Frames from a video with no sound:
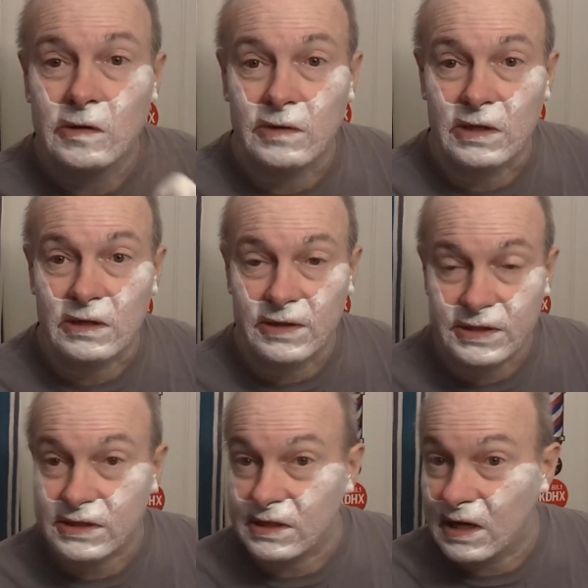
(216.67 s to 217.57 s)
Well,
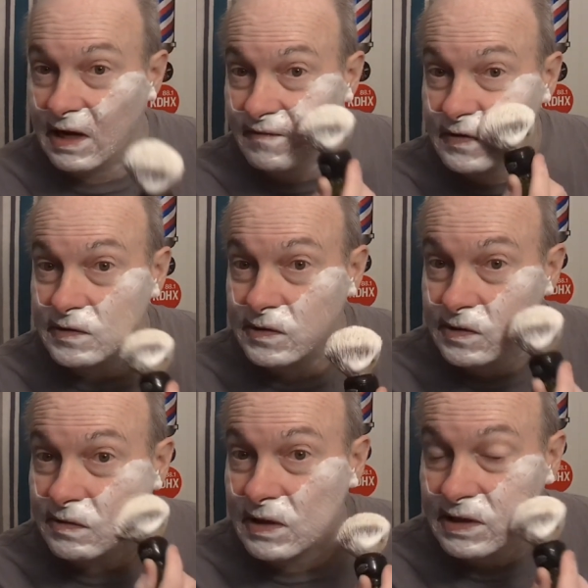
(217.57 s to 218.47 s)
that's going to have to
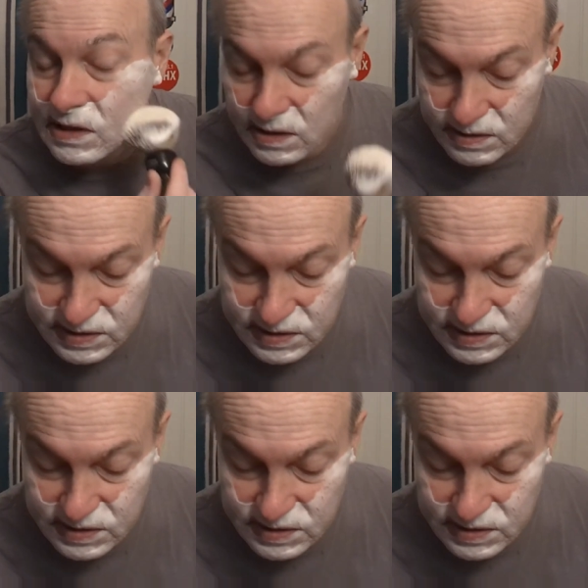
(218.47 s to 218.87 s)
do right now.